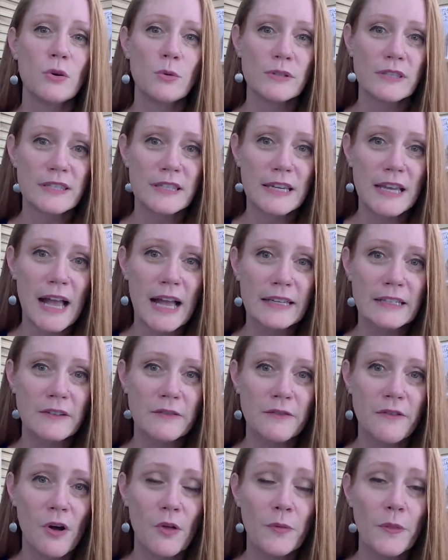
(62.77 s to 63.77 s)
you know it's the kind
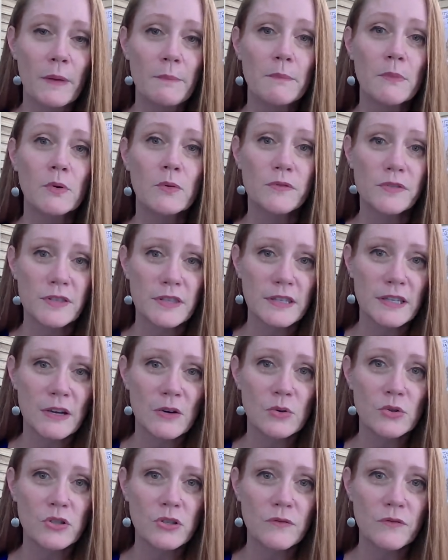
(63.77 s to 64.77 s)
of fault that moves the
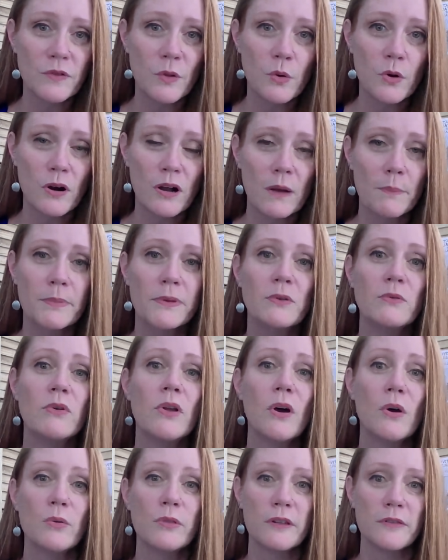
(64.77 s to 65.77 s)
ocean floor up, you
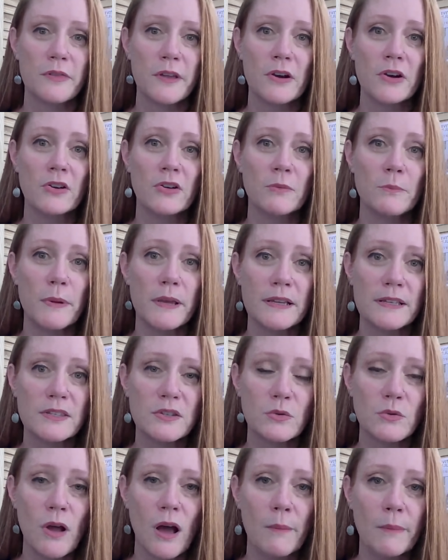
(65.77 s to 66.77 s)
know that there could be a
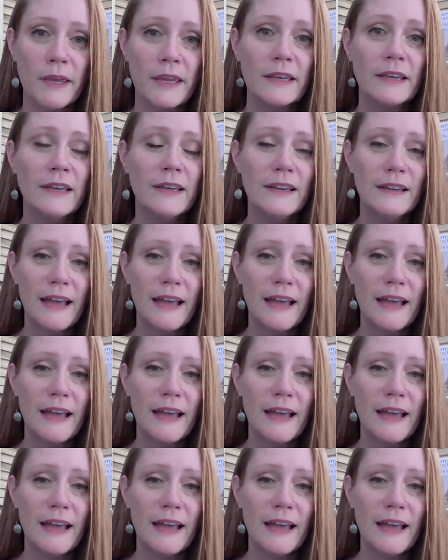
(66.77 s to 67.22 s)
tsunami,